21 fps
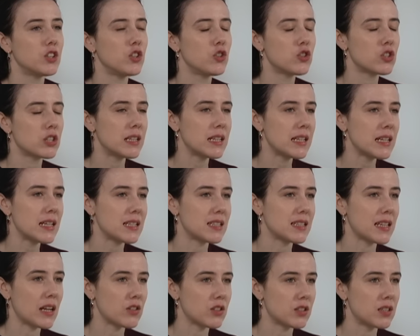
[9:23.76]
Usually it's
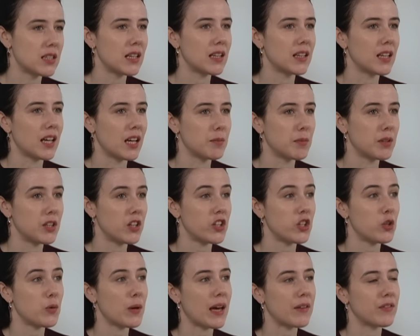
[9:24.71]
down to the alignment
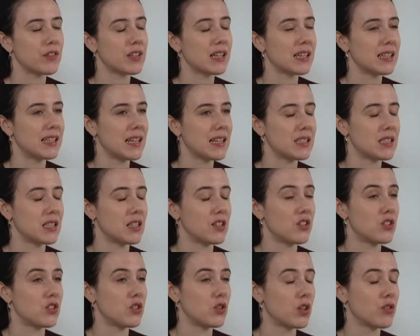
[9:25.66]
and you haven't connected
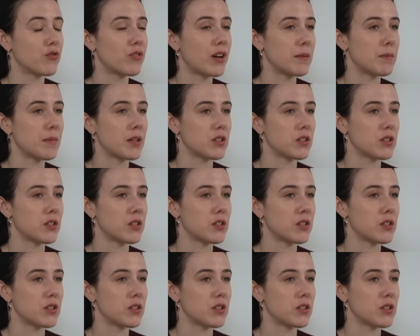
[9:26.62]
to the right